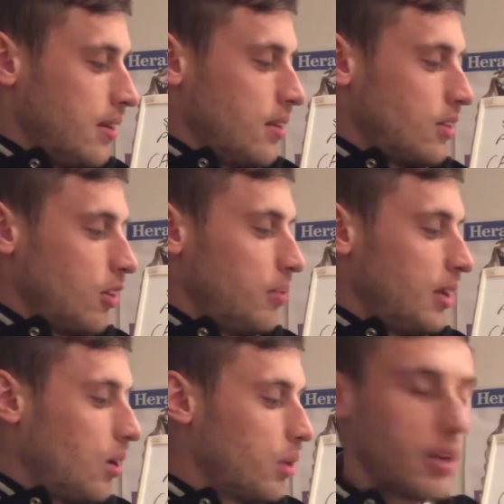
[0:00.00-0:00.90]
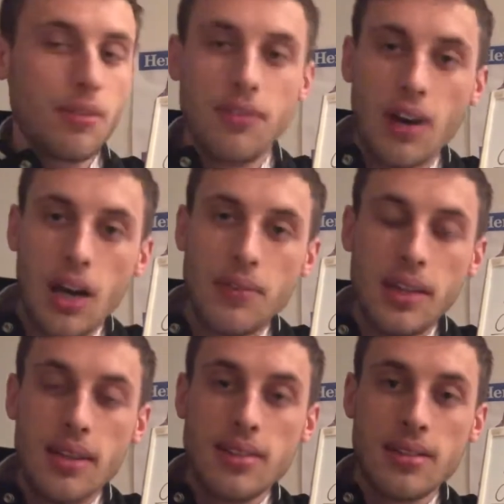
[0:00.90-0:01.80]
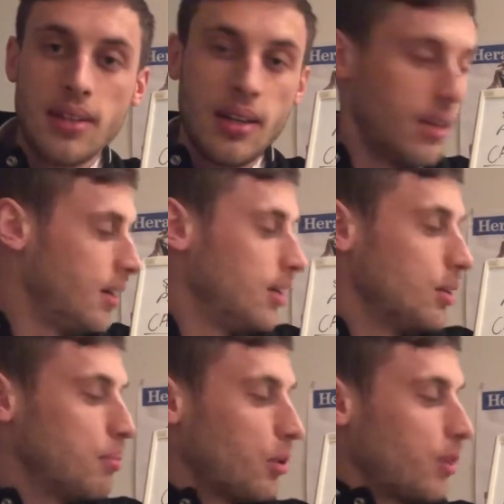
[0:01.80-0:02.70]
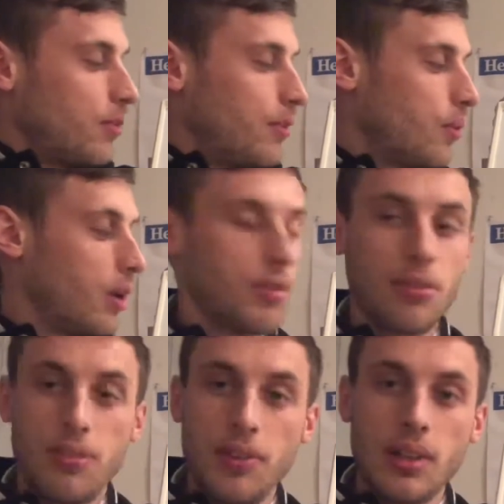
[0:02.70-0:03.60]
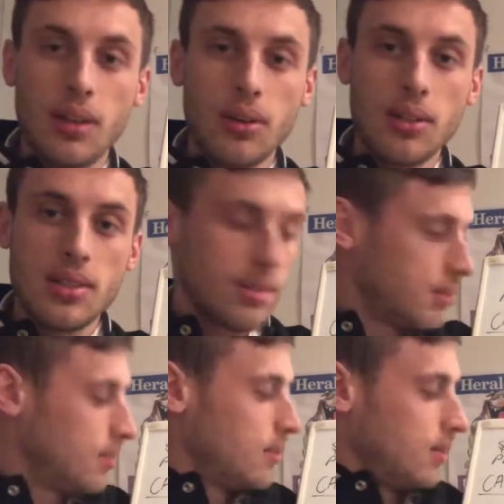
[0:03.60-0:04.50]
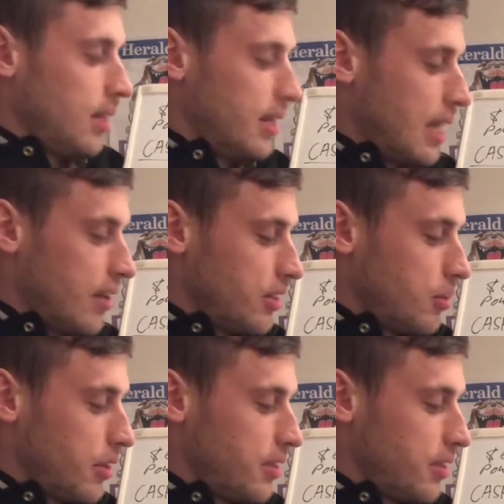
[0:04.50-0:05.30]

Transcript: So you've been holding it for 5 years. You bought it for $450 and now it's worth